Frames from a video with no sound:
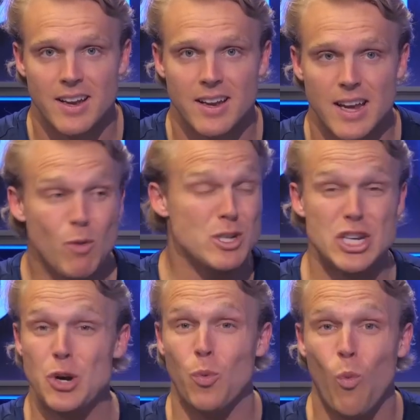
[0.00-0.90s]
It was
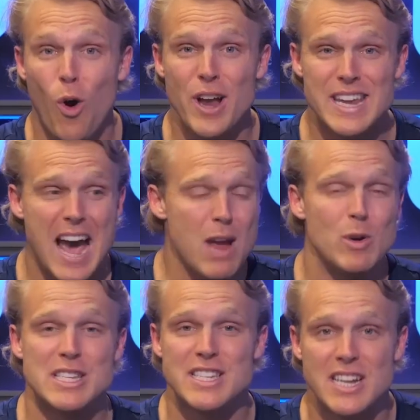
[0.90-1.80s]
year one. Yeah, he
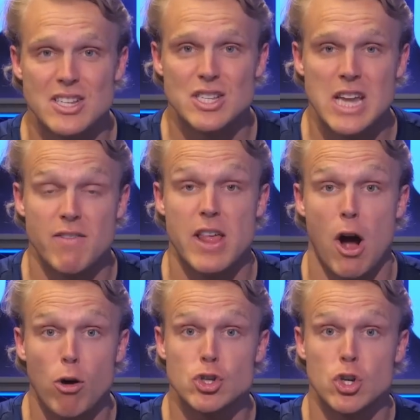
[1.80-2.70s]
went 6-7. They
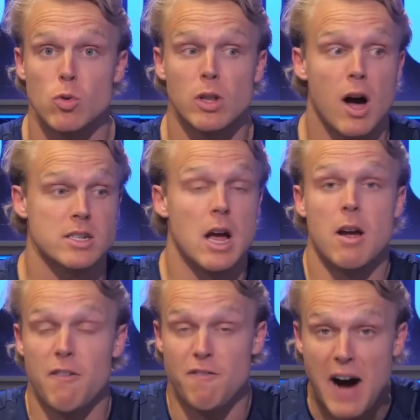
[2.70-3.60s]
also lost
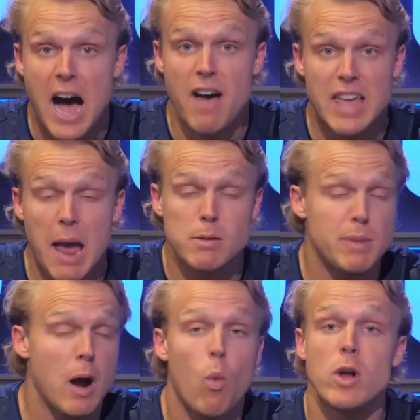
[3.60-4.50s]
five games
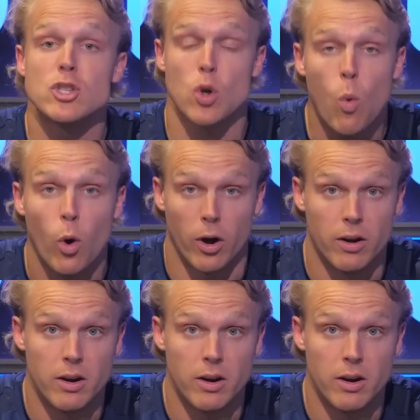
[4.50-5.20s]
by one score.